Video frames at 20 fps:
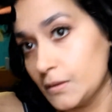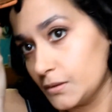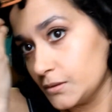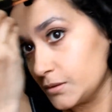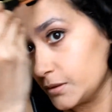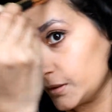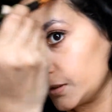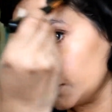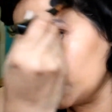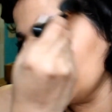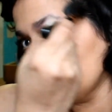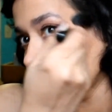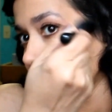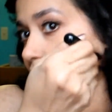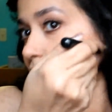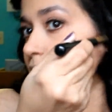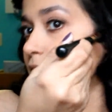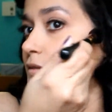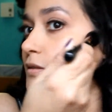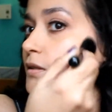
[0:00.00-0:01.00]
so it could look
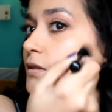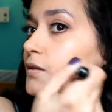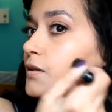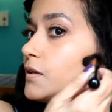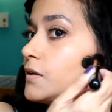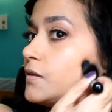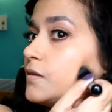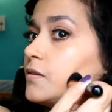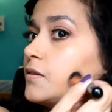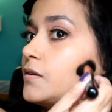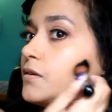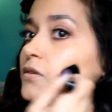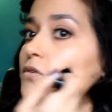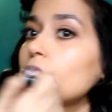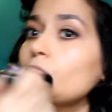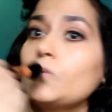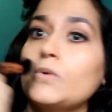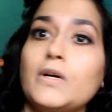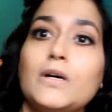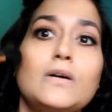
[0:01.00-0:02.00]
like the sun hit there okay
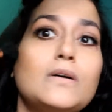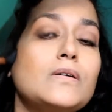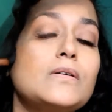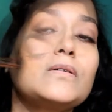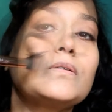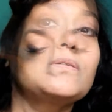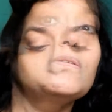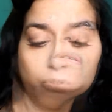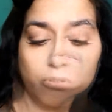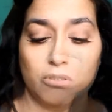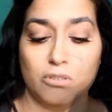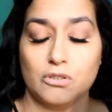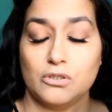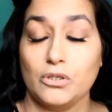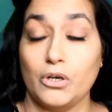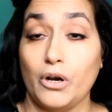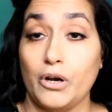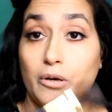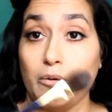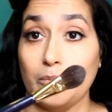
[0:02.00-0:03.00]
so now i'm going to use this
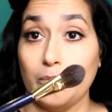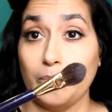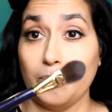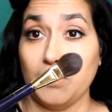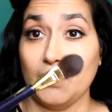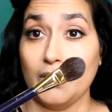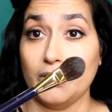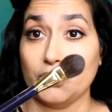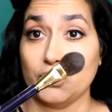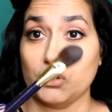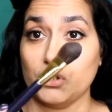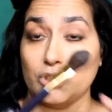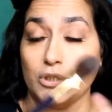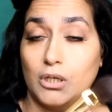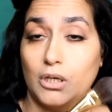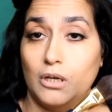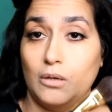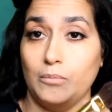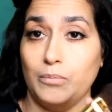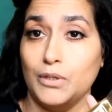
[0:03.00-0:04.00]
tarte blush
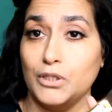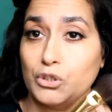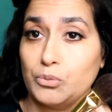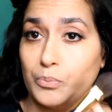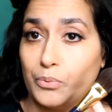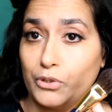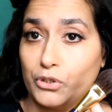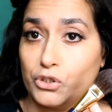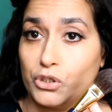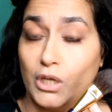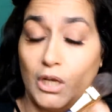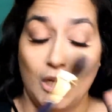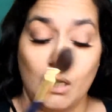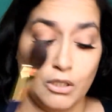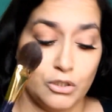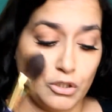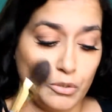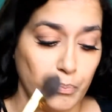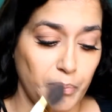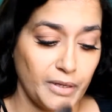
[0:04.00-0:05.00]
uh, blush brush
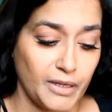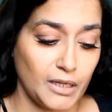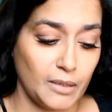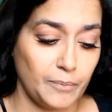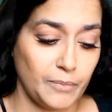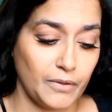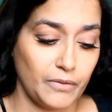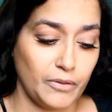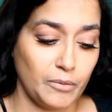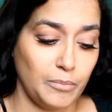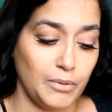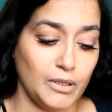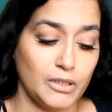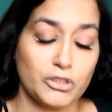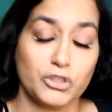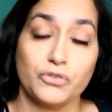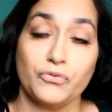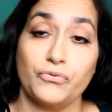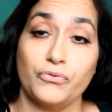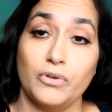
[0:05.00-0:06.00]
to pick up the
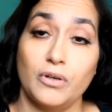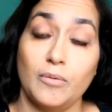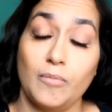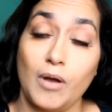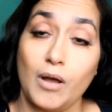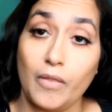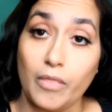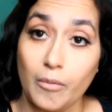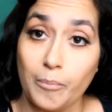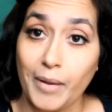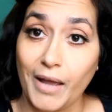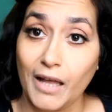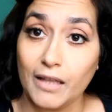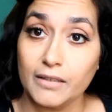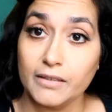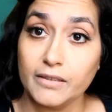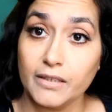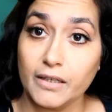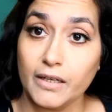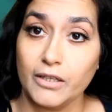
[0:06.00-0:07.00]
blush from the
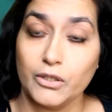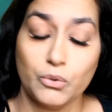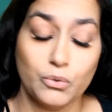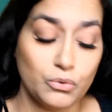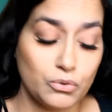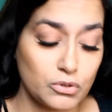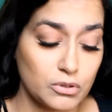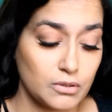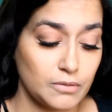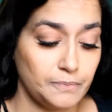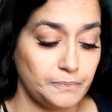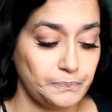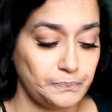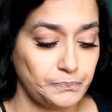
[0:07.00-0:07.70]
palette that i used